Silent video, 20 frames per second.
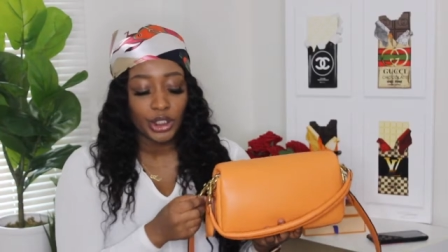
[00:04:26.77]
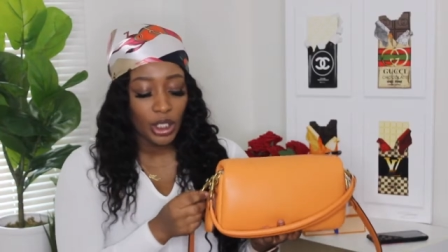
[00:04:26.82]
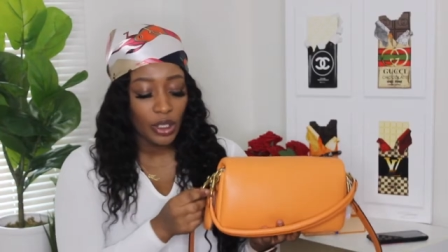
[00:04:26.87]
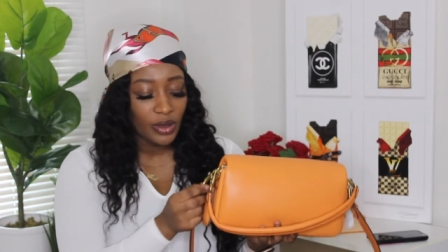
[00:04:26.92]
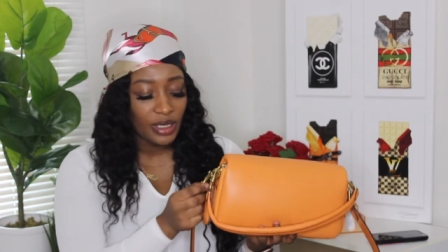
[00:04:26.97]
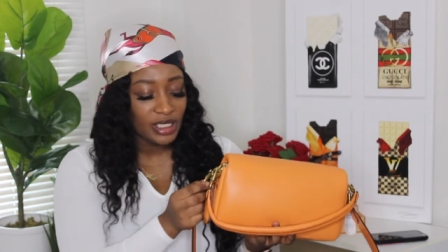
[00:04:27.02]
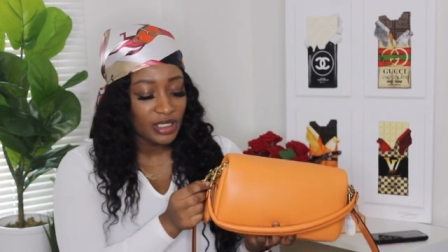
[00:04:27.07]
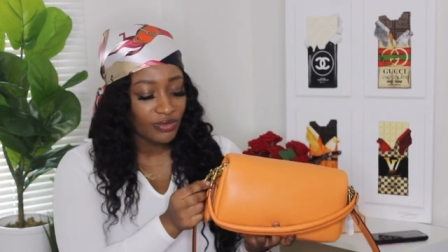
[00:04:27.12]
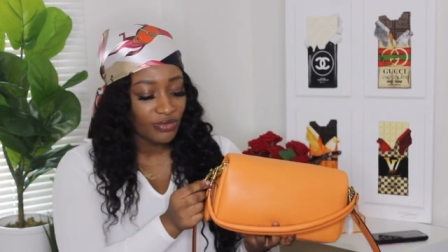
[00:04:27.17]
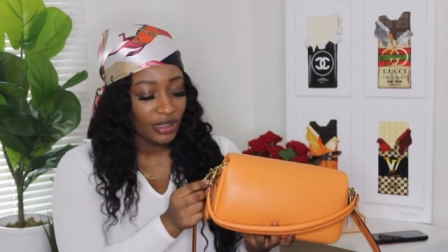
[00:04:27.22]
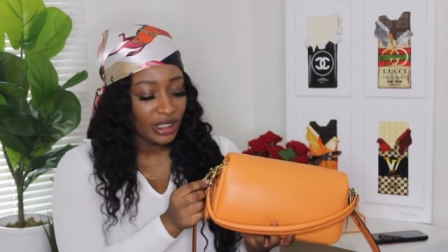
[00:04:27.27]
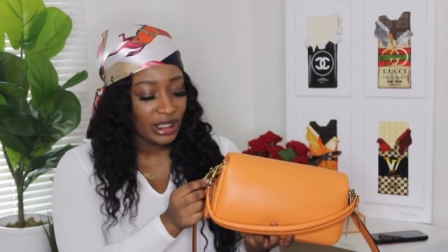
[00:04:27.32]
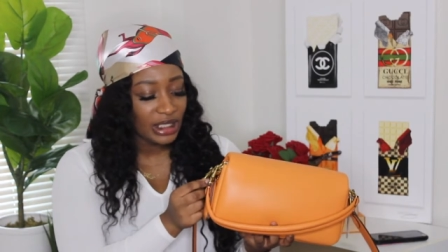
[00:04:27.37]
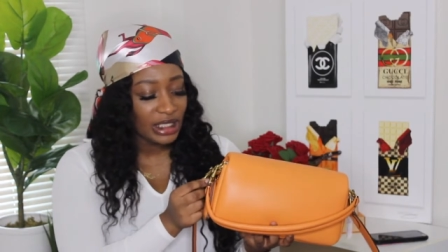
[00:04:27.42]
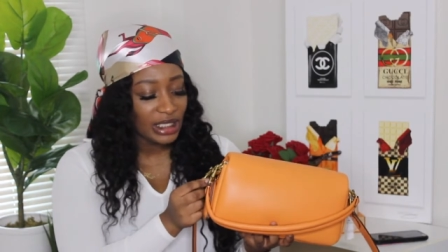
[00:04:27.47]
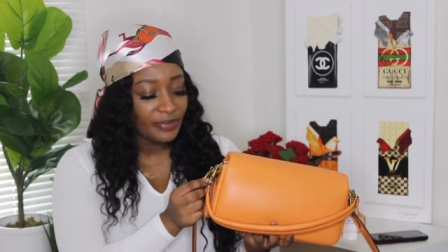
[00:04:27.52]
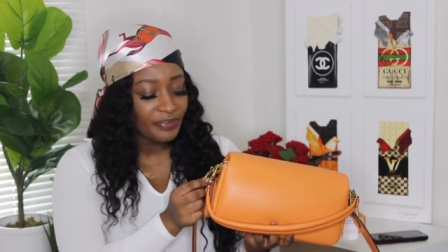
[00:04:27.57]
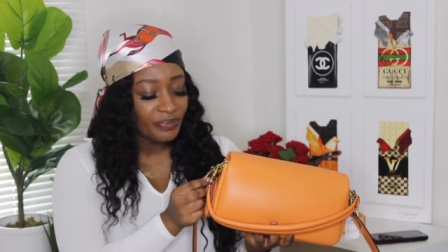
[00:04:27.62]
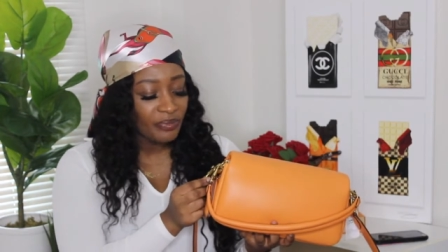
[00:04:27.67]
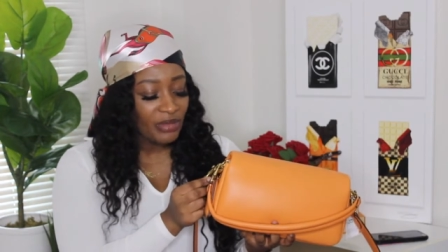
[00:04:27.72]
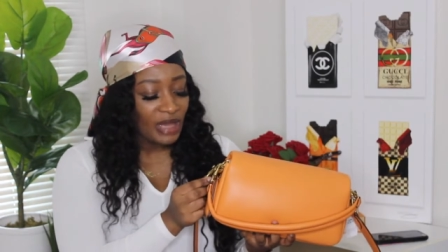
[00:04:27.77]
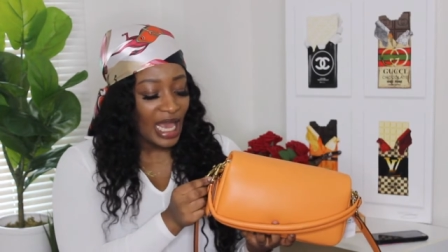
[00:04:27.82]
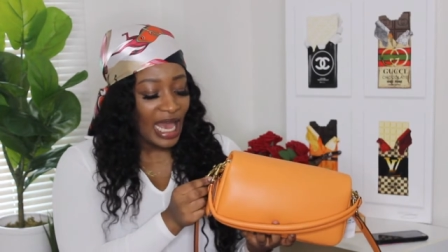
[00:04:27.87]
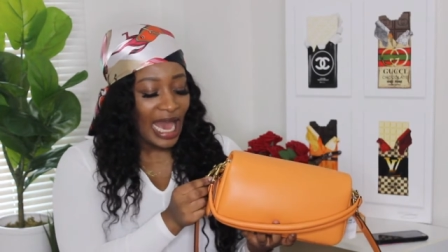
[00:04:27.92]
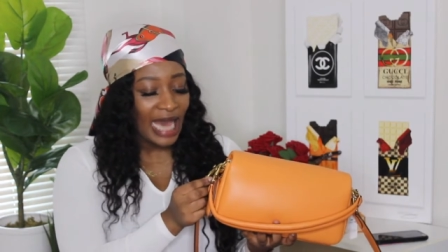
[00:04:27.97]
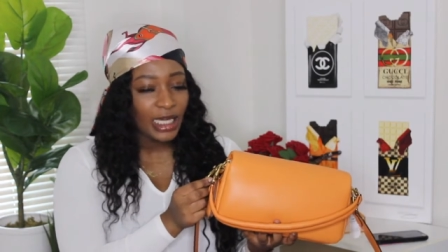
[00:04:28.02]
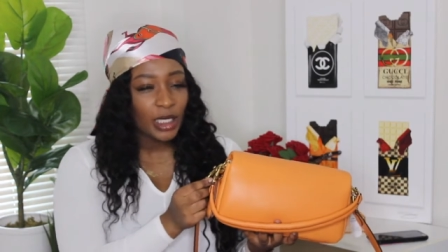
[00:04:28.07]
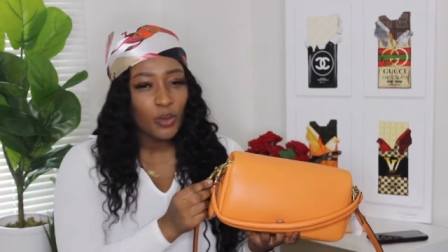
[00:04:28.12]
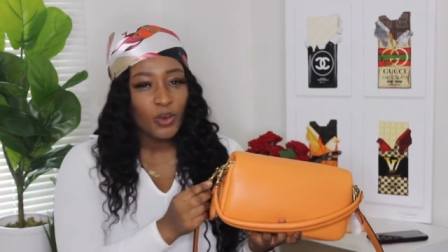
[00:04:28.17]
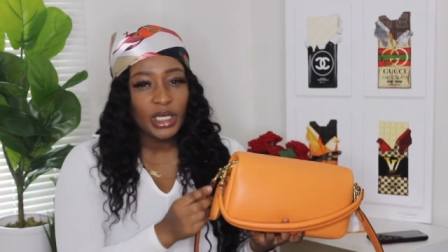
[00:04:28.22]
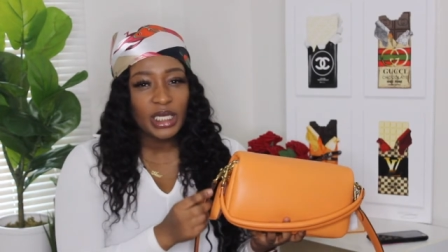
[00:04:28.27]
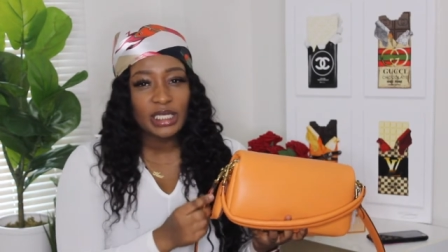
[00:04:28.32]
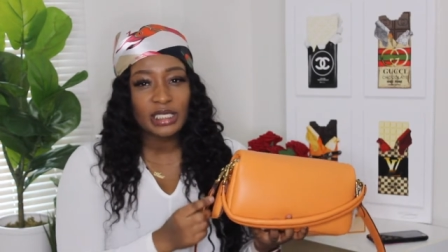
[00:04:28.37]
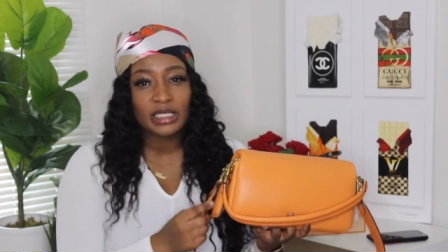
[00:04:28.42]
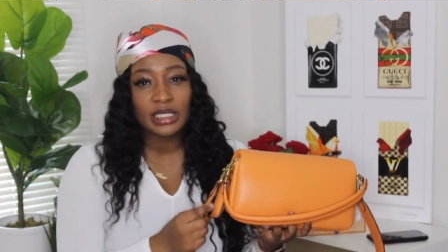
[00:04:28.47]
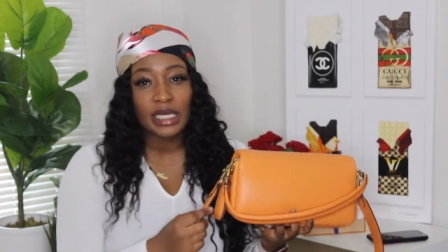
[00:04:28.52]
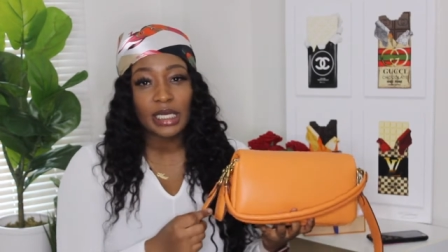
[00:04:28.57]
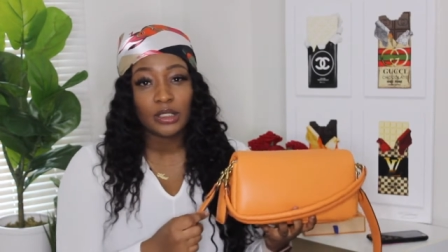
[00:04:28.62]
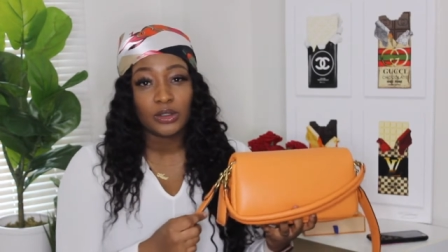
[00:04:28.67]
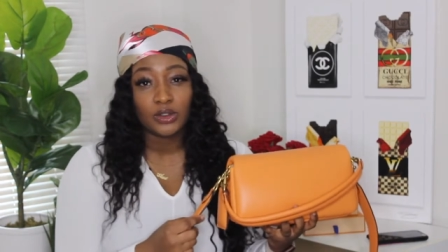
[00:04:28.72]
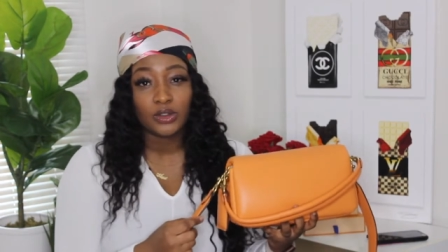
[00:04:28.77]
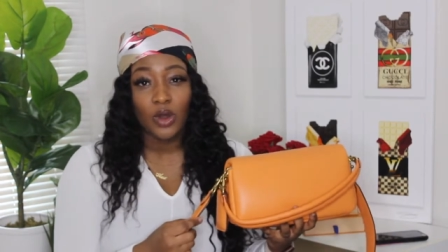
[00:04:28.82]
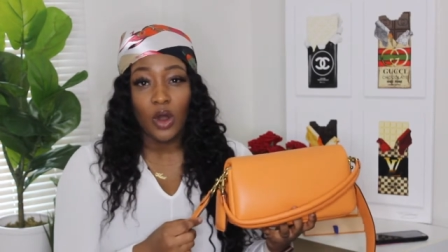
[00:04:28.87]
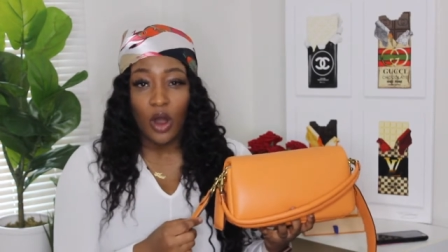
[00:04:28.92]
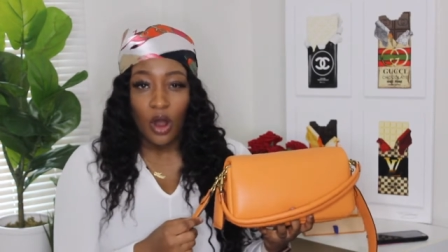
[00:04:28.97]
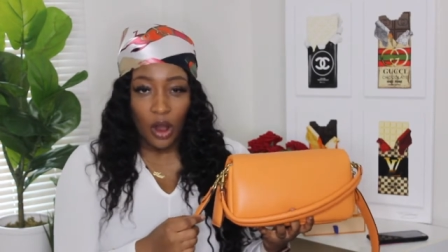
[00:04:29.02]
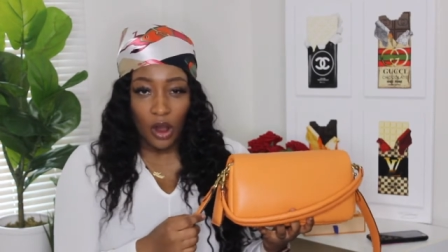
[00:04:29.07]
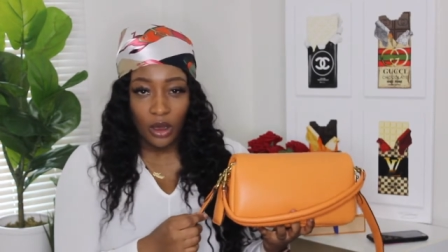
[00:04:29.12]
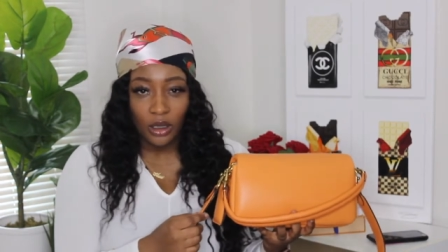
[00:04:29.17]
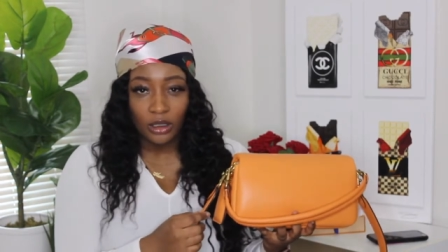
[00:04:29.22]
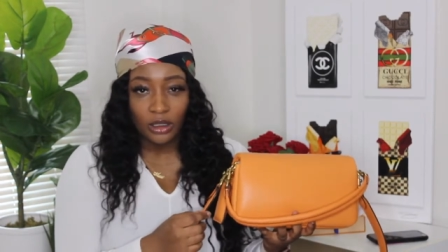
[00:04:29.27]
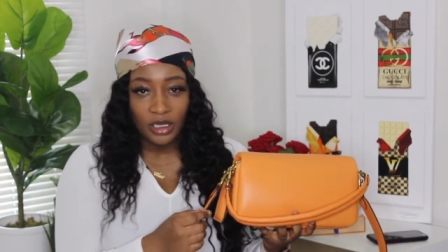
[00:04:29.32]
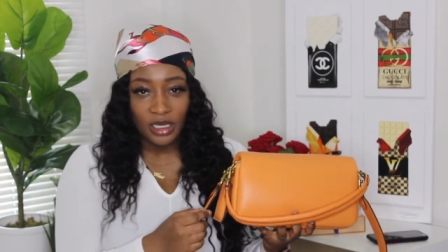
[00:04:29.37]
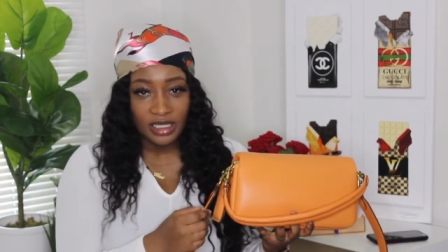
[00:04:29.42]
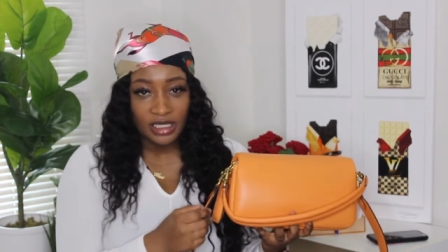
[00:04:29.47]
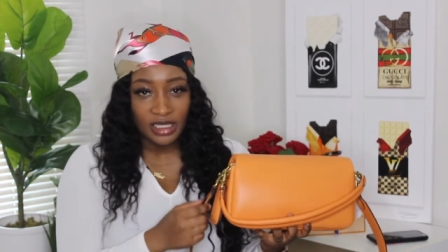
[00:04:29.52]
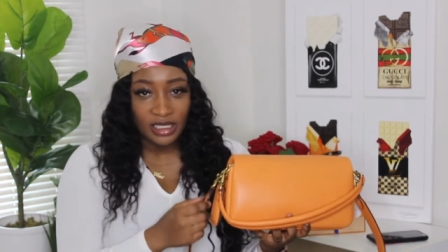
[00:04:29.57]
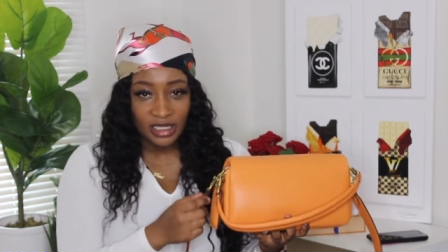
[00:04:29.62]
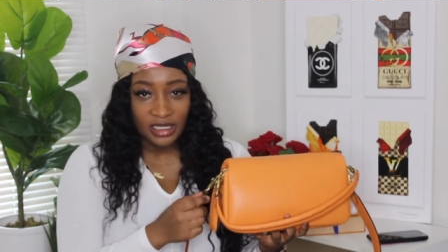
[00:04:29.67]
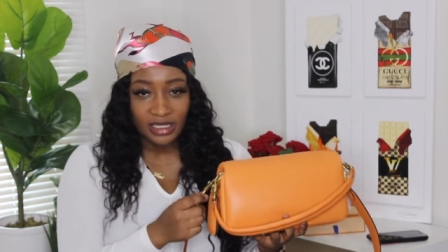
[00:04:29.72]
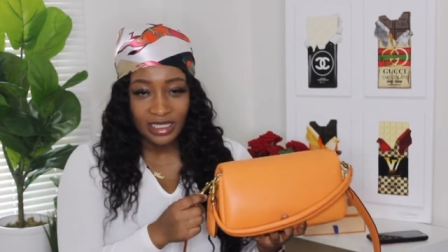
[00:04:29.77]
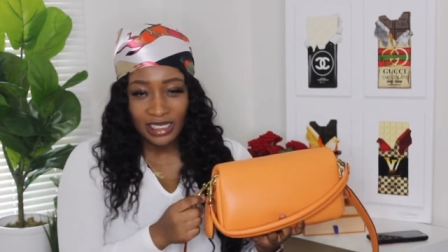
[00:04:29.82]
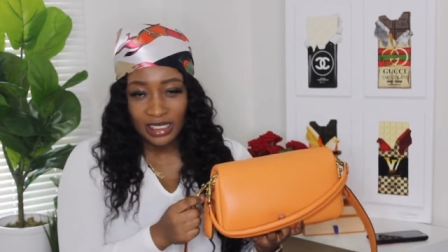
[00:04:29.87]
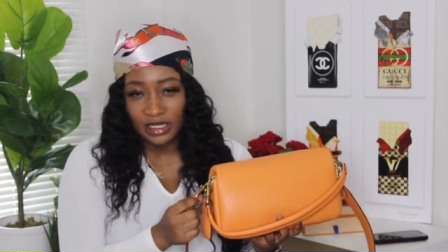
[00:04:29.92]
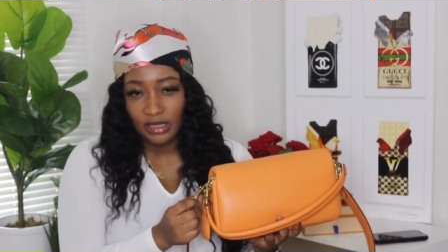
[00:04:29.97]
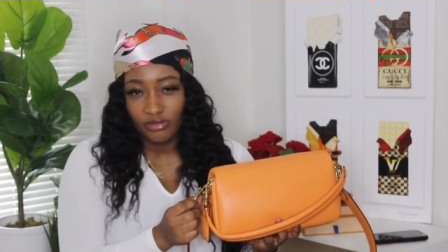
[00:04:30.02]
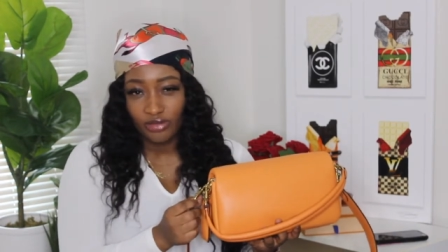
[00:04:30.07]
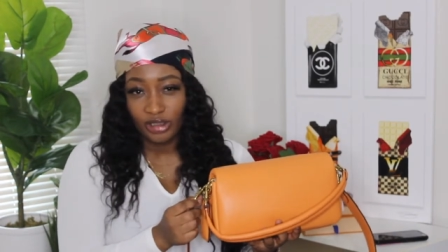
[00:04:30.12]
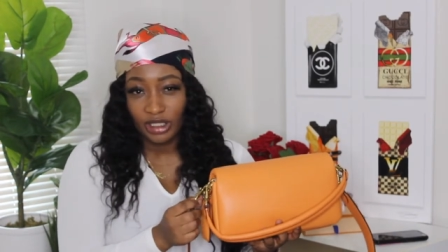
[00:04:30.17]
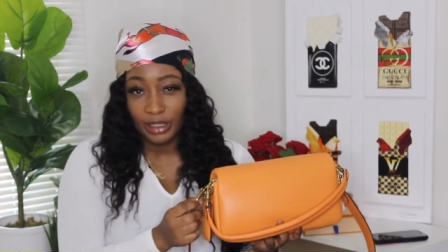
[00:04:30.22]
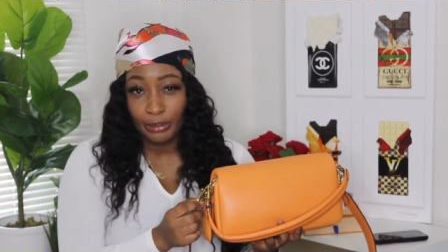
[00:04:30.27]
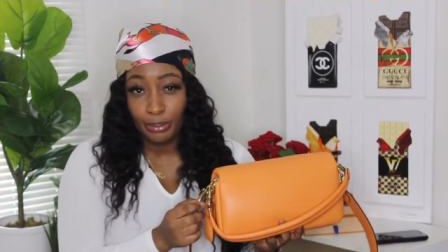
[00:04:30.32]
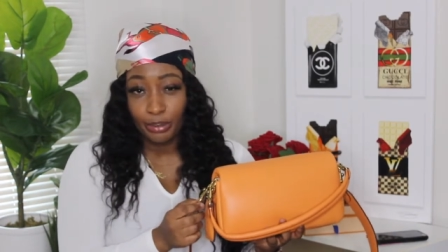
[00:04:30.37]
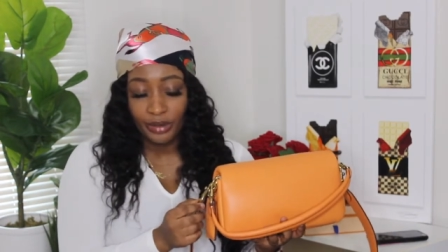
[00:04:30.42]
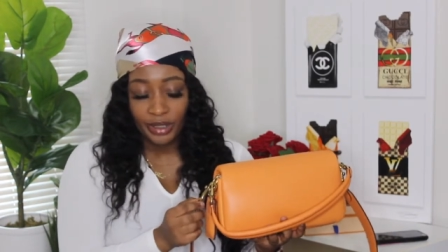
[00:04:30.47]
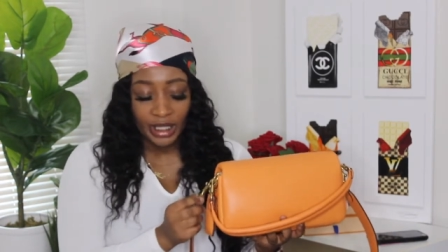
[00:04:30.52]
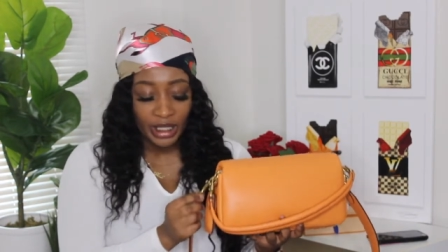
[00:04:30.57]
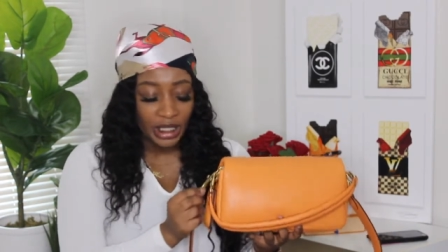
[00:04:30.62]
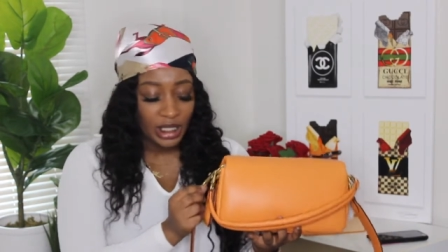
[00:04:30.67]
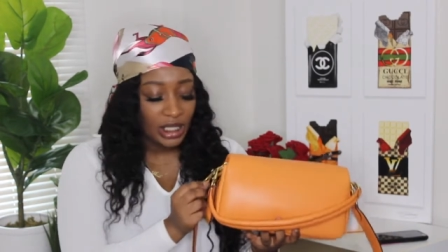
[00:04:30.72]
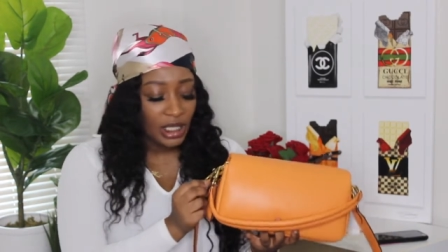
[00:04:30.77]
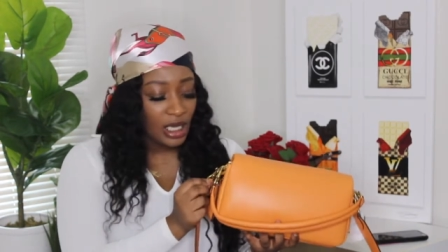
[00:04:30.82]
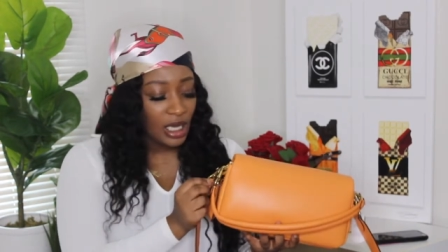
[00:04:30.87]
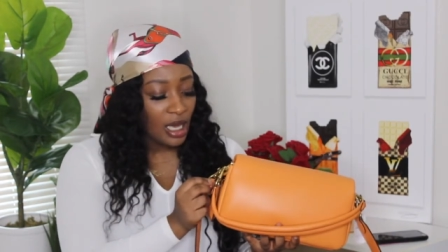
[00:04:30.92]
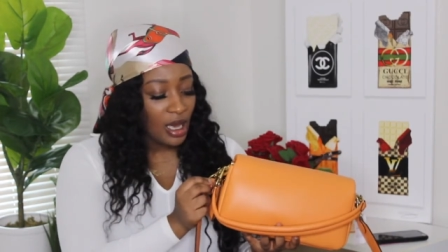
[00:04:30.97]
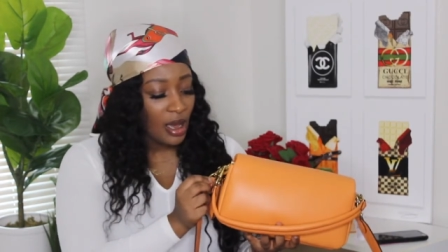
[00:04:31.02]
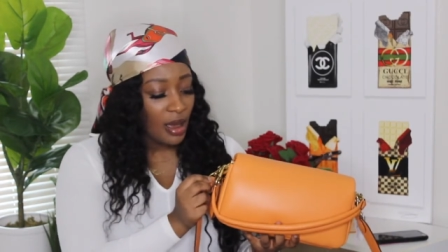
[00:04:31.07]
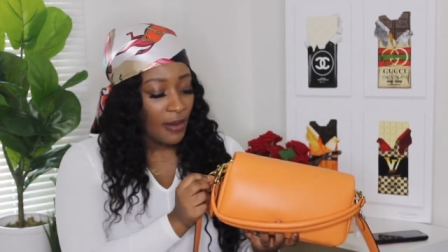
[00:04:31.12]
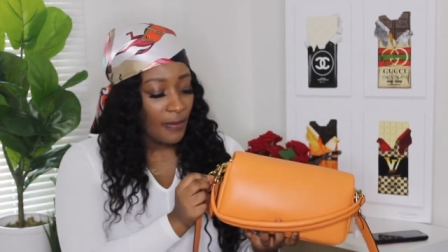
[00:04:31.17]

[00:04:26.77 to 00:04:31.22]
You know, it's really, I don't want to say dull because it's, it's really pretty,